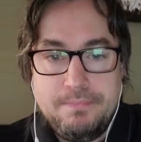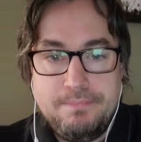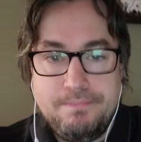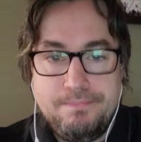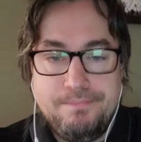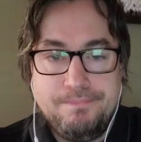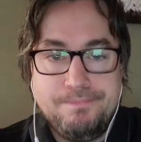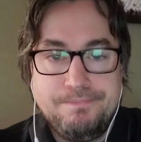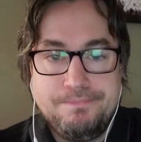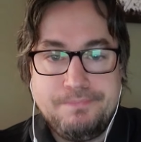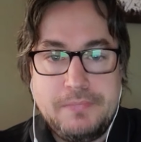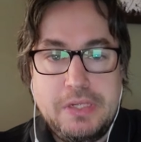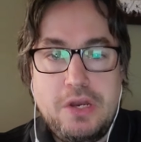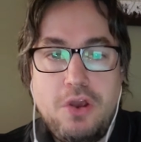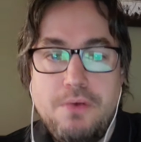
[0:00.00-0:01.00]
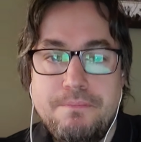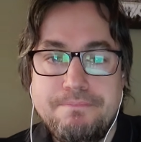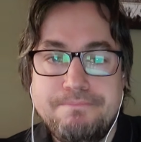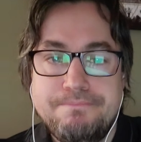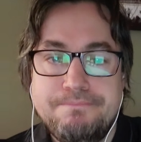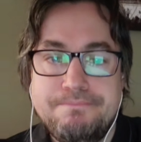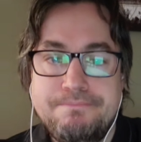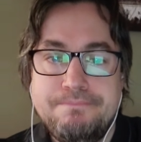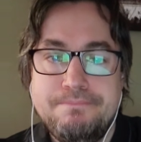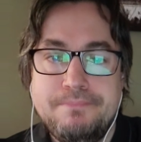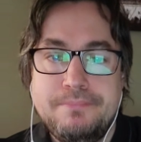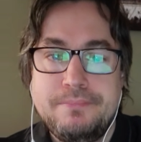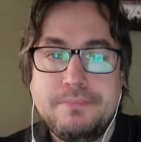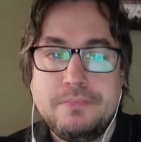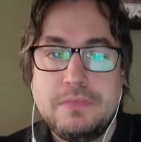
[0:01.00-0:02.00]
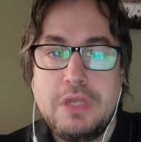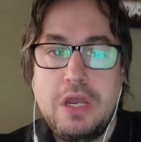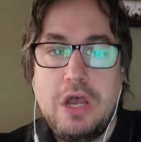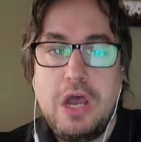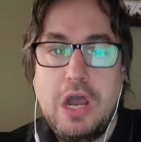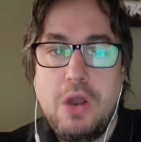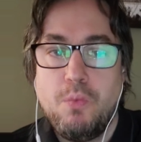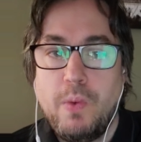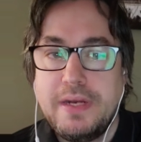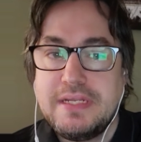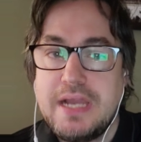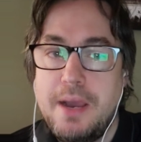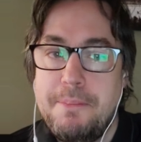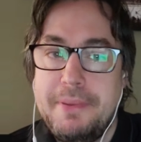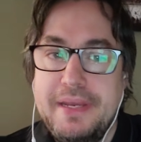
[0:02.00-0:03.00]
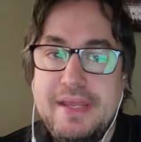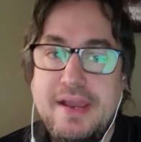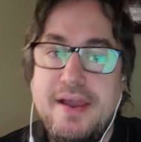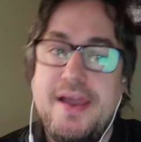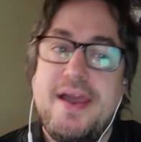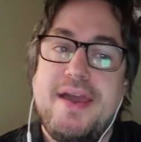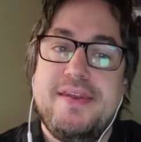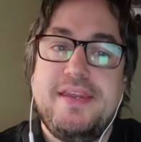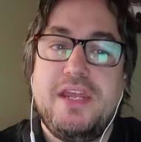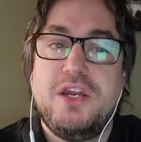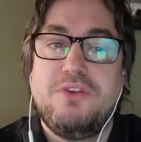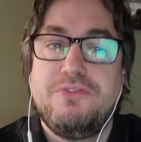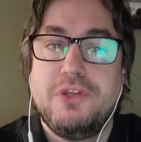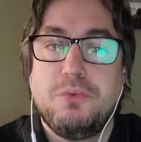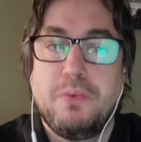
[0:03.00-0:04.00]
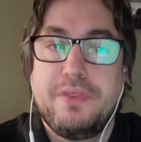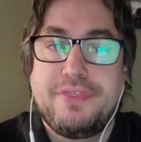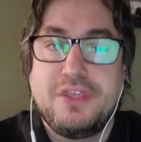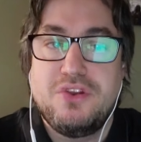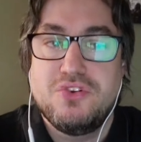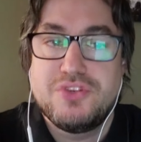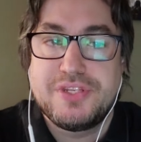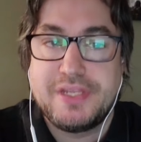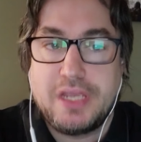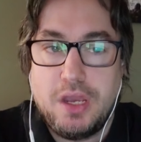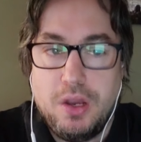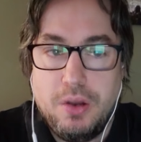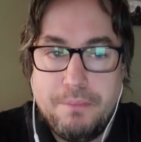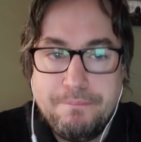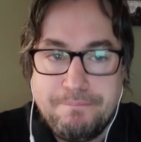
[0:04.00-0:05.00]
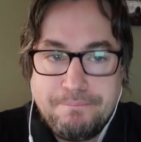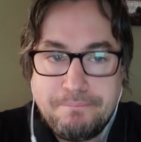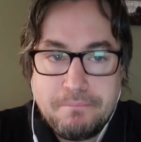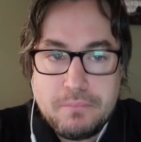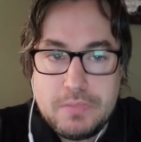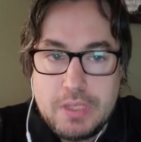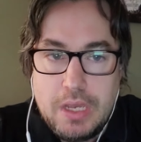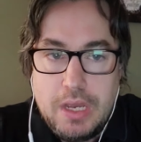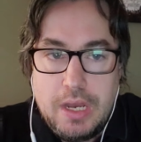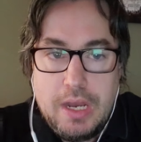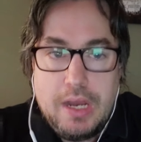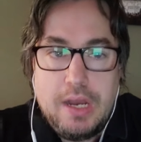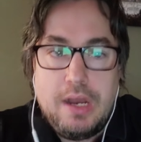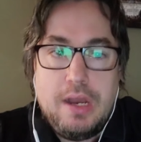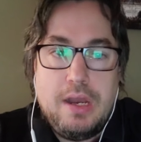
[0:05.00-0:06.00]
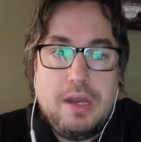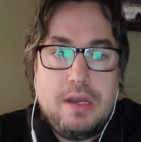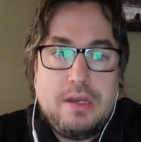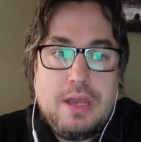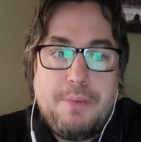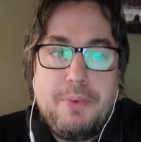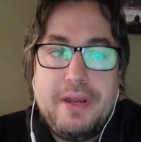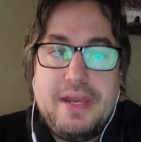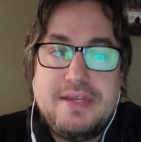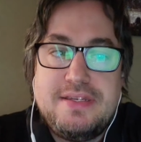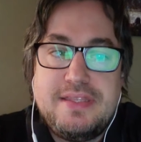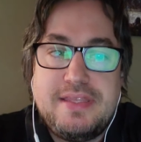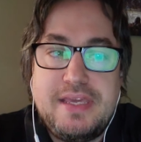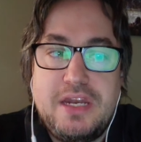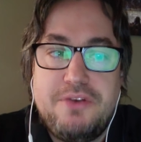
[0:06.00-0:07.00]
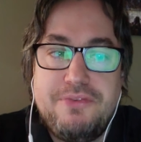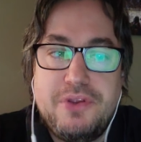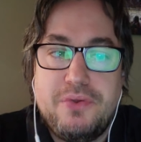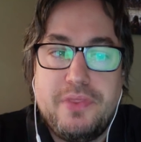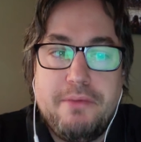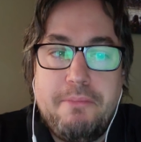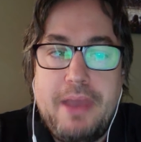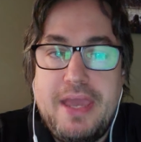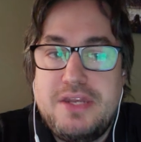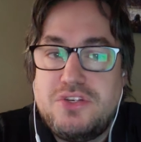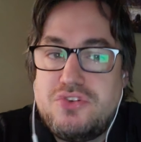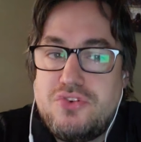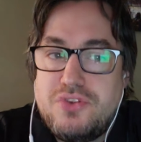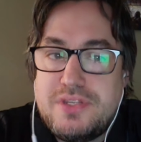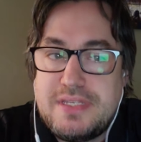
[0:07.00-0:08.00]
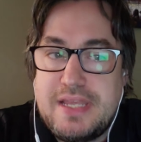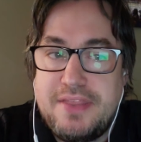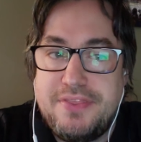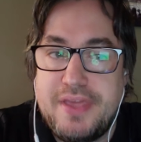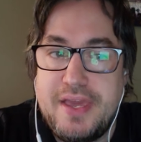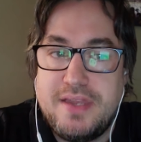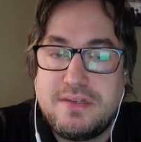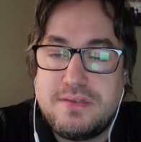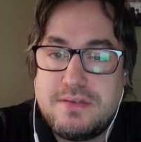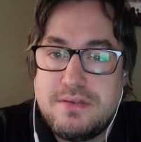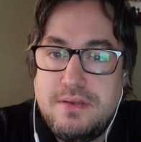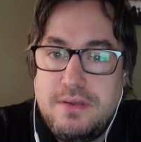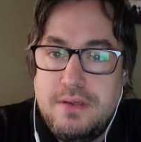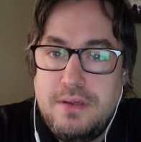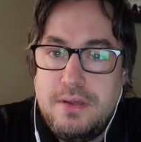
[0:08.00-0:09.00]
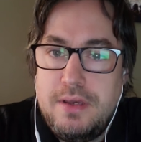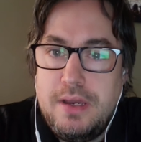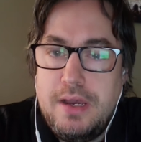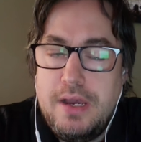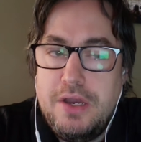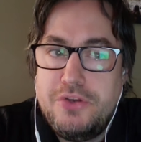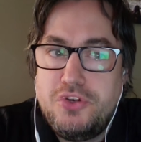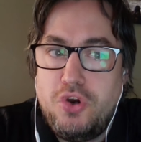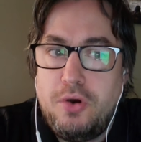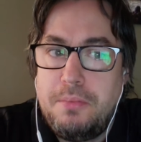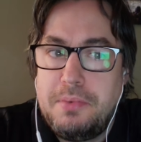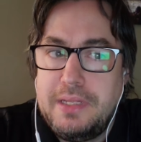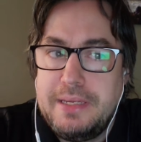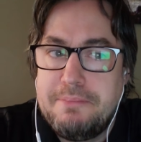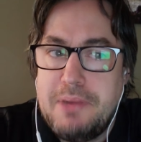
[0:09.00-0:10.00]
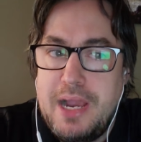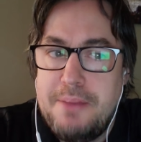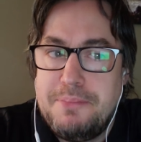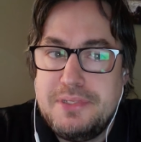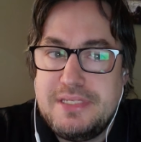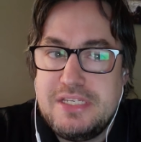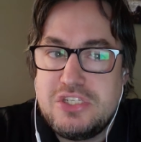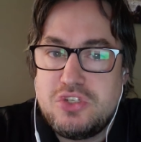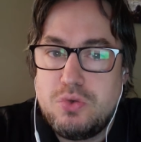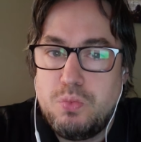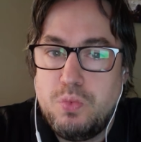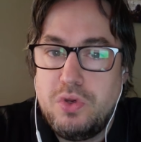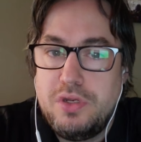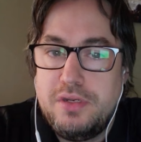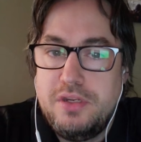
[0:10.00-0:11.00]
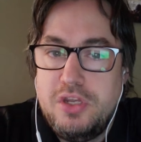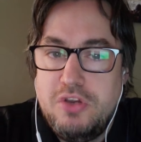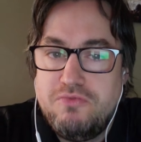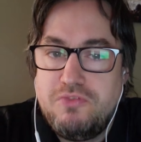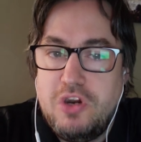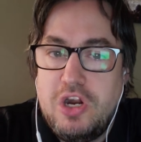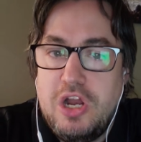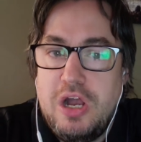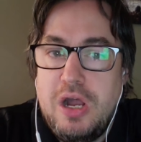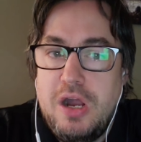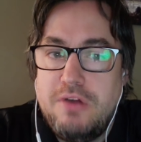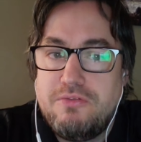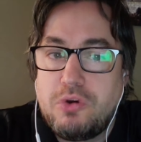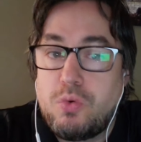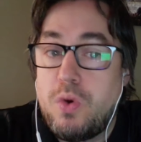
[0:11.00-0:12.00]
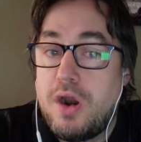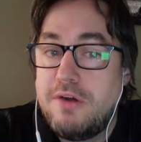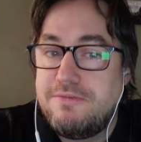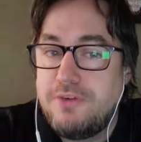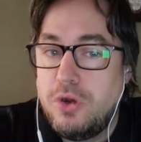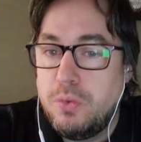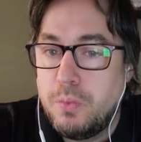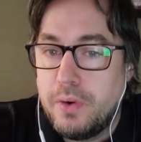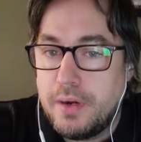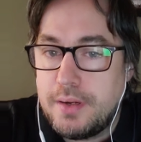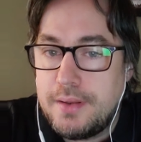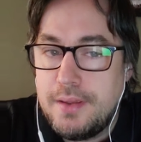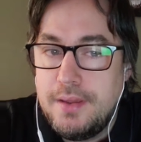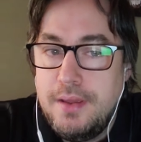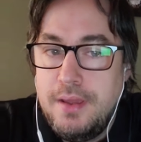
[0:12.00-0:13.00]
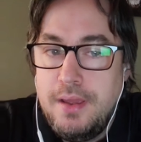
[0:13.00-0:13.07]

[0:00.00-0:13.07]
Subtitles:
You know, one company I had an interview with years ago, I went into the interview and the manager said that normally my position would require phone work.